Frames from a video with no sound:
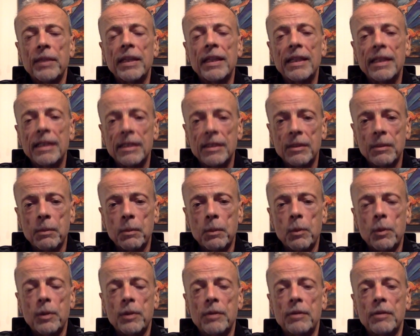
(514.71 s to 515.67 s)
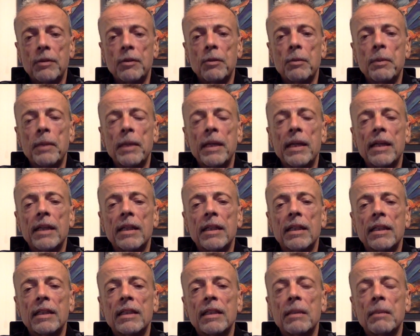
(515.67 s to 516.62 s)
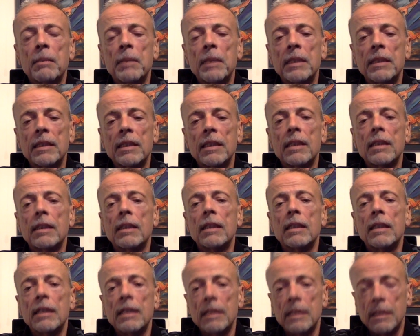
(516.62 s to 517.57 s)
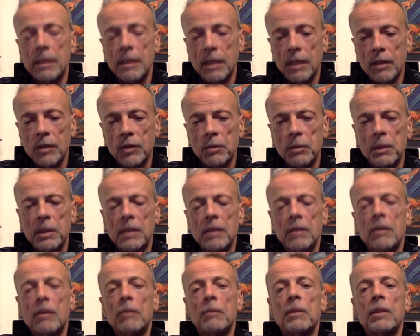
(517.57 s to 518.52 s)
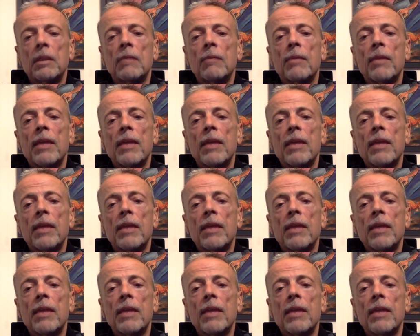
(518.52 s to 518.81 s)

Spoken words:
It is important. You may not think that it means anything. It does mean something.